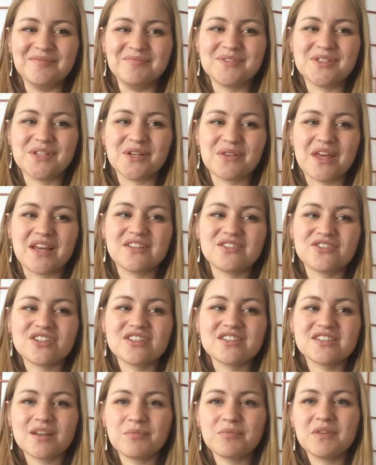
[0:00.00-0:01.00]
so that's
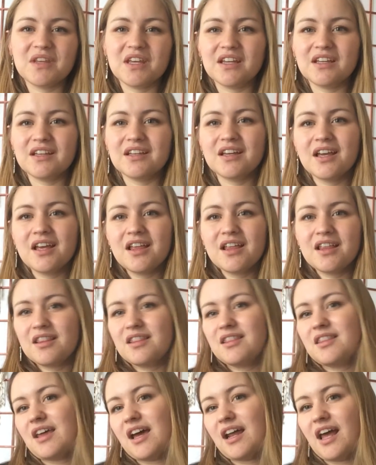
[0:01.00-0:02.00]
just something
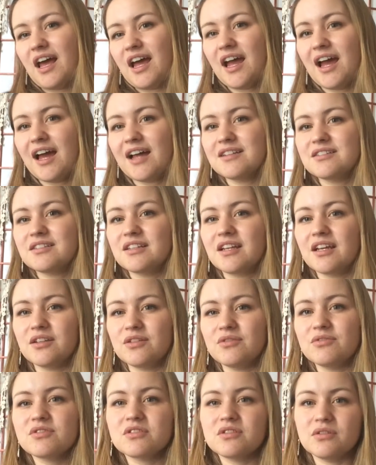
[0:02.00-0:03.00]
that I had to get
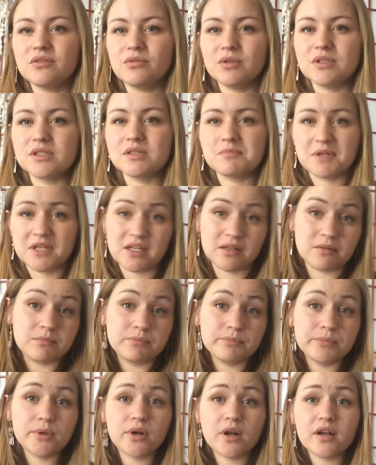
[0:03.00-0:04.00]
used to, was being
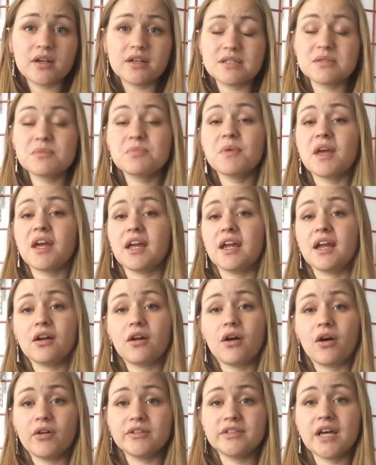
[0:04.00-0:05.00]
put on display at
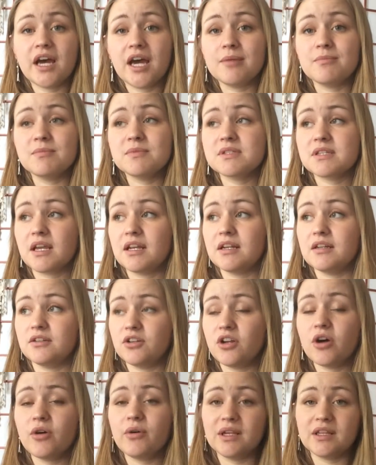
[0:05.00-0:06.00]
all times and
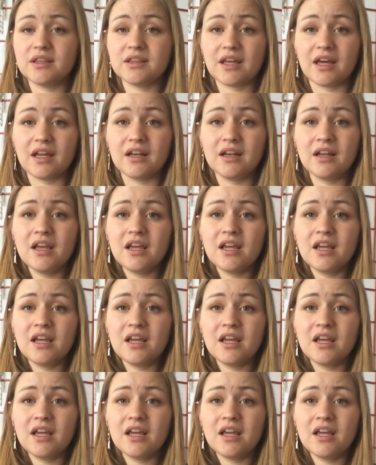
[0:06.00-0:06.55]
knowing that